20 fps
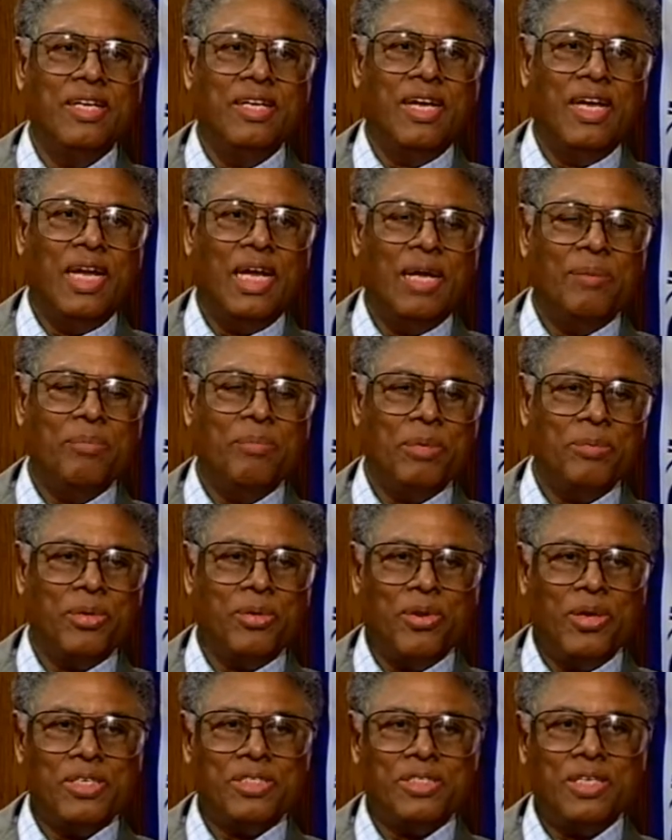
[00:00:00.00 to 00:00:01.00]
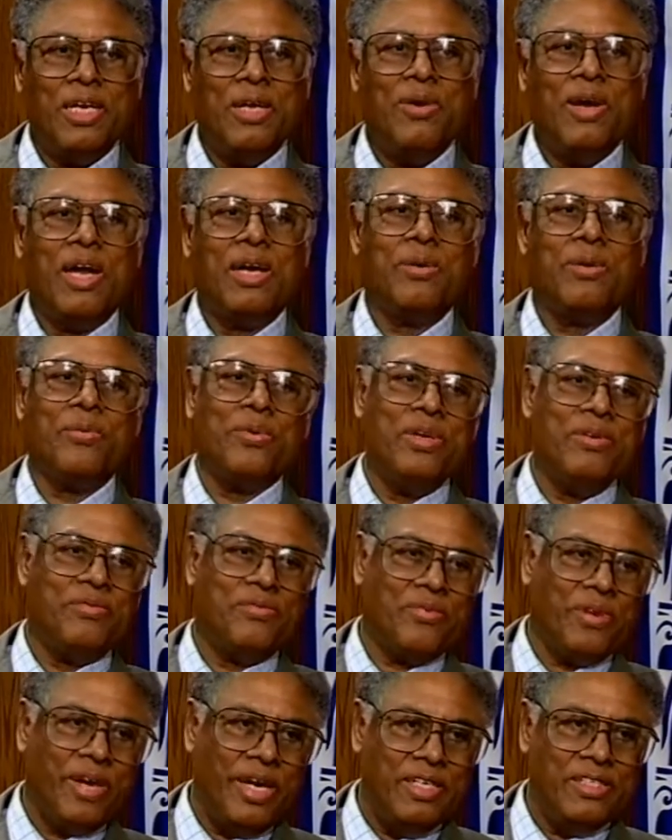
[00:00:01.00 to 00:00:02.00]
But because they know how to
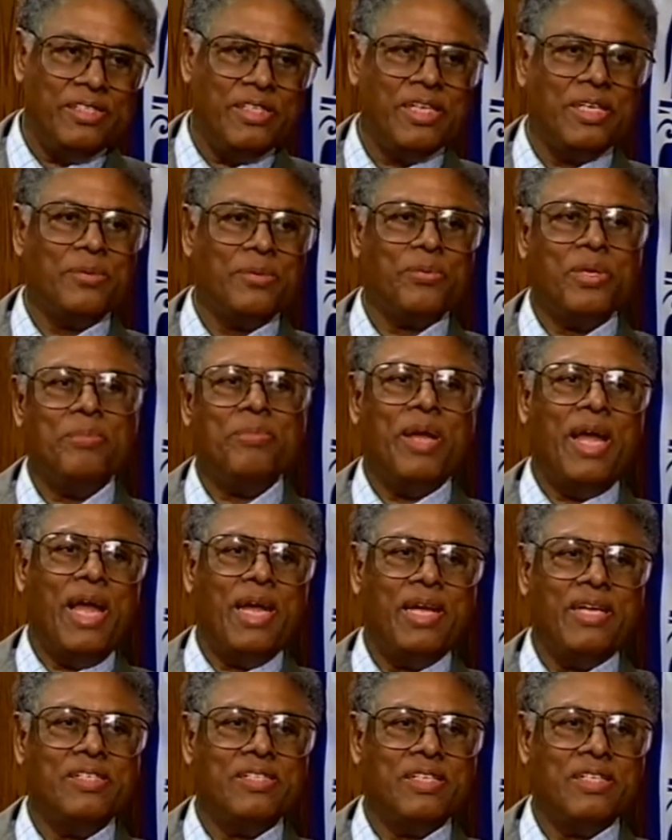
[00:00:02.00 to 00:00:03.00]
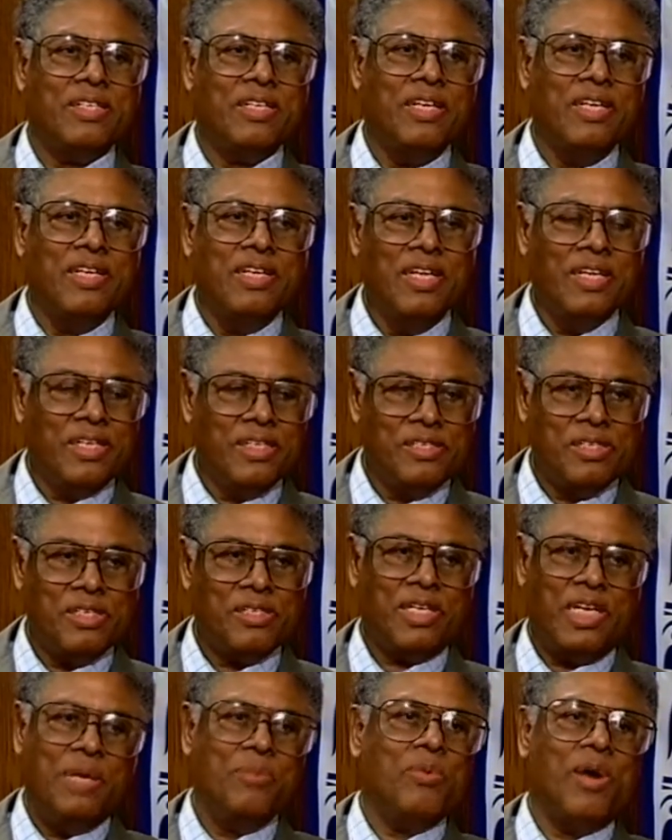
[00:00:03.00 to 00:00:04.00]
rephrase it and repackage it, they can
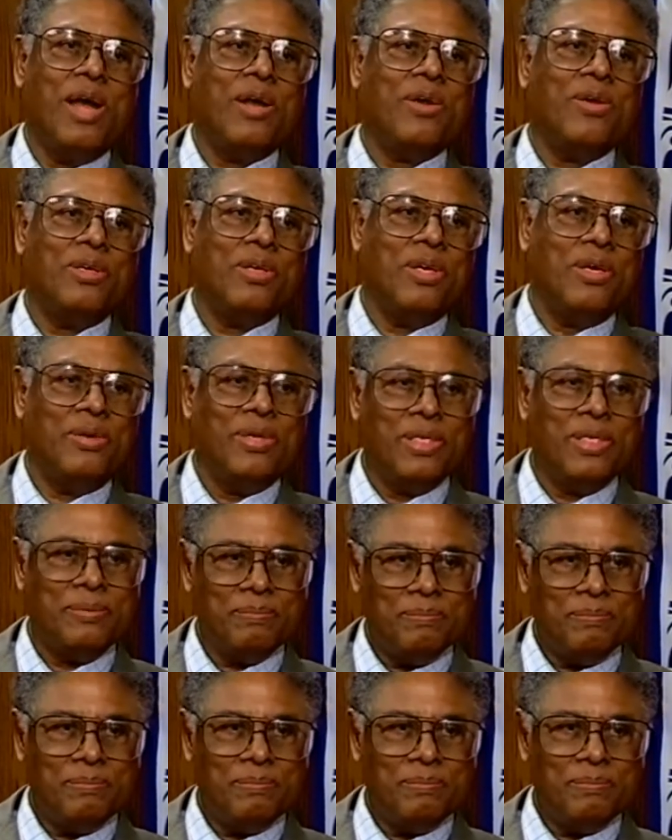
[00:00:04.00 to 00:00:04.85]
just keep right on going.